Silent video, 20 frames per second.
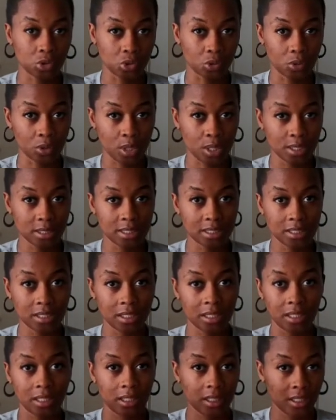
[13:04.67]
chores.
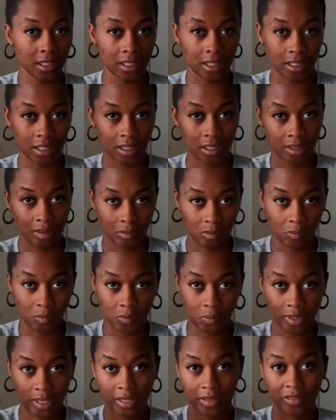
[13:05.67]

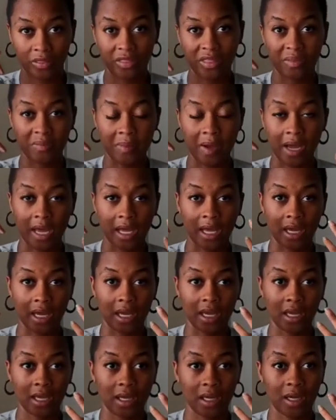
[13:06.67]
With
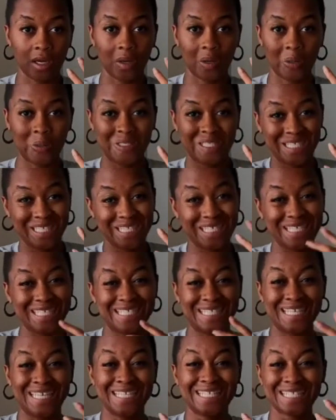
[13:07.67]
my OCD
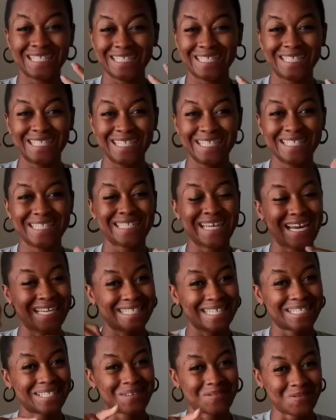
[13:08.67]
tendencies, that
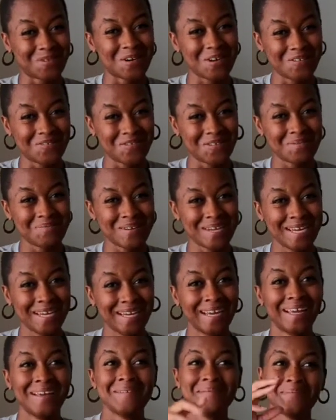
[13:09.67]
doesn't work for
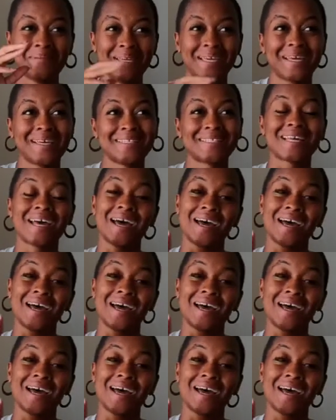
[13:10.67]
me because